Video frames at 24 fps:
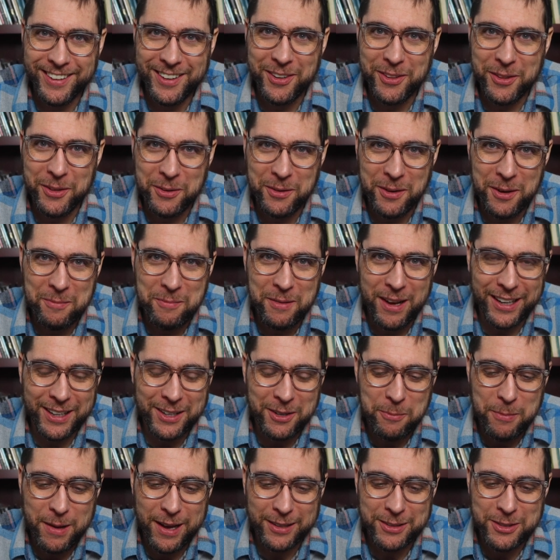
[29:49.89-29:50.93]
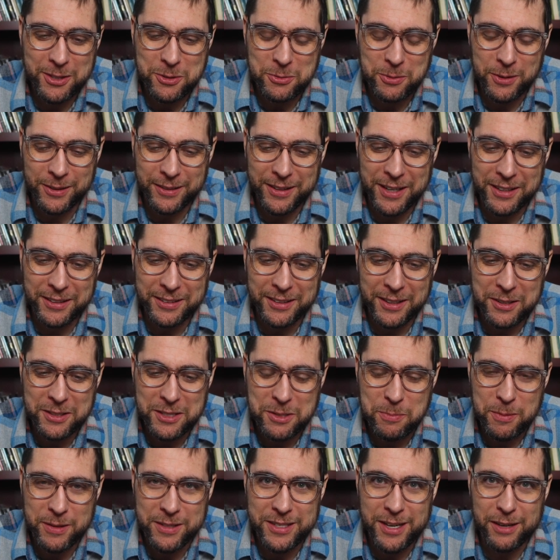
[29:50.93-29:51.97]
although I might go back to Twitter. I don't know. It's
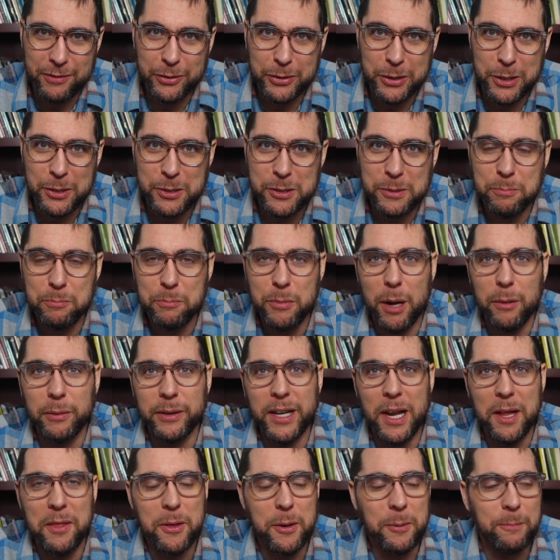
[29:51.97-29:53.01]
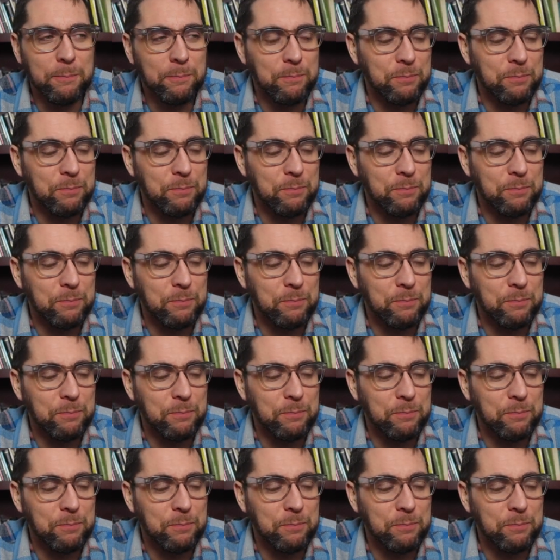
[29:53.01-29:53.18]
been several years. Probably not, though.